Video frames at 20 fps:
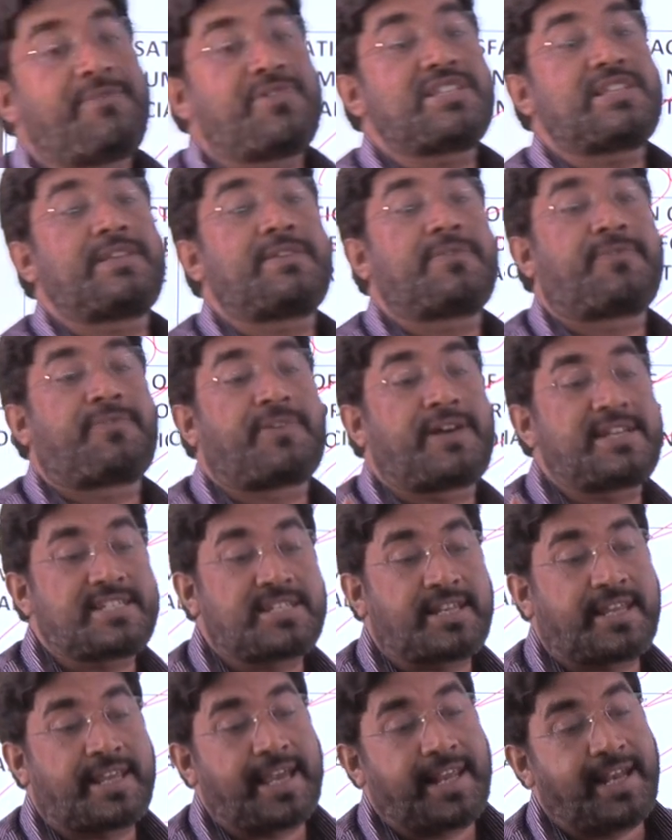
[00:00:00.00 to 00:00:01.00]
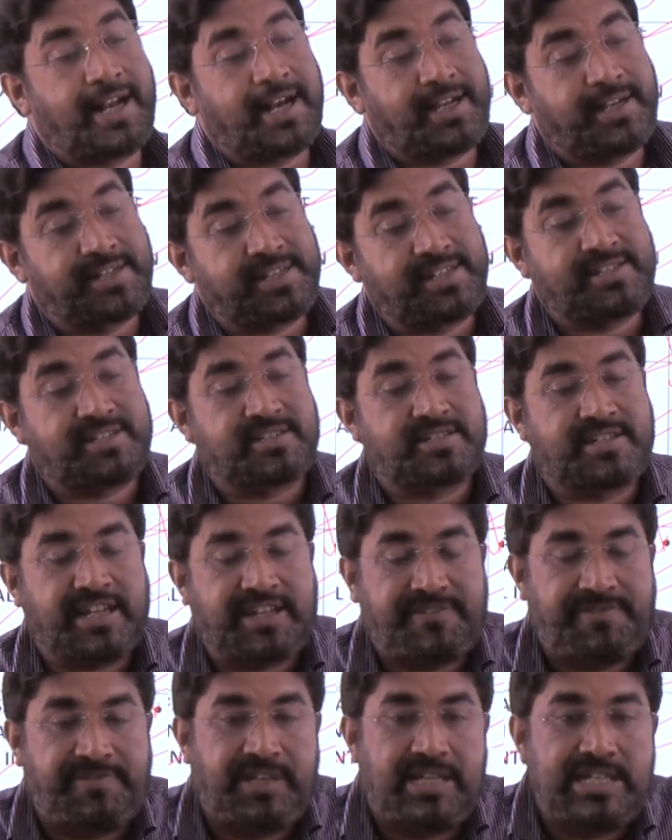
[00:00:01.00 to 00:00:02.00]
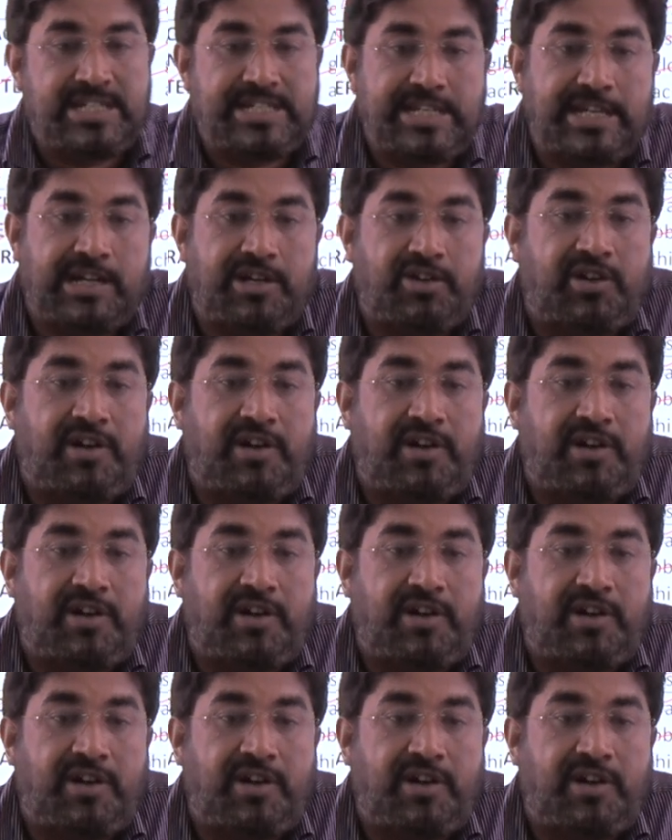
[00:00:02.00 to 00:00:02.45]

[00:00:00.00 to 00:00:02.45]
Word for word: was first characteristic feature